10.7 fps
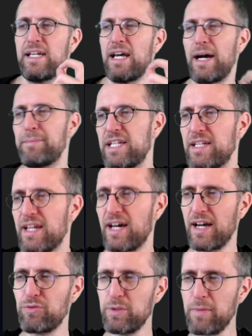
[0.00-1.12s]
I mean, I
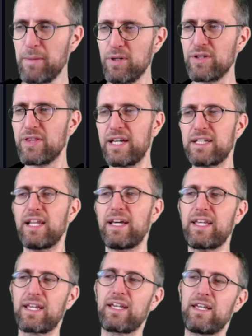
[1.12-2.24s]
remember that,
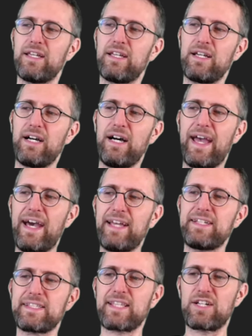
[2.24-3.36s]
like, I had a
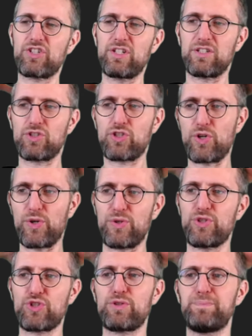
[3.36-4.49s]
discussion in
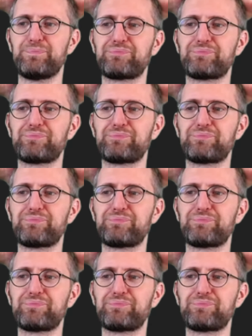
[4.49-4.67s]
church,